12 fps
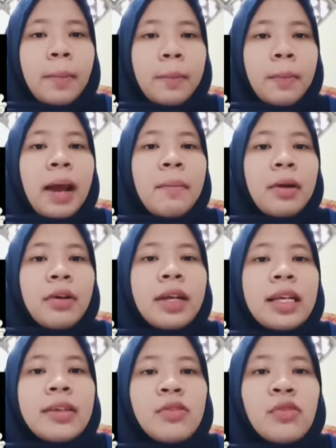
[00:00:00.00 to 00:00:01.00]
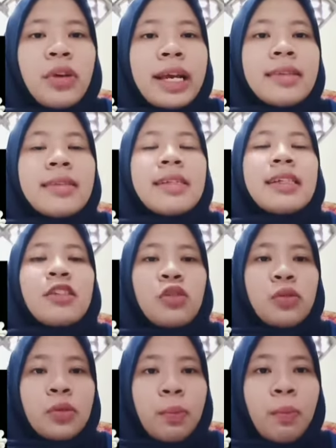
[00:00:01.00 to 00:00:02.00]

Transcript: Primary stress is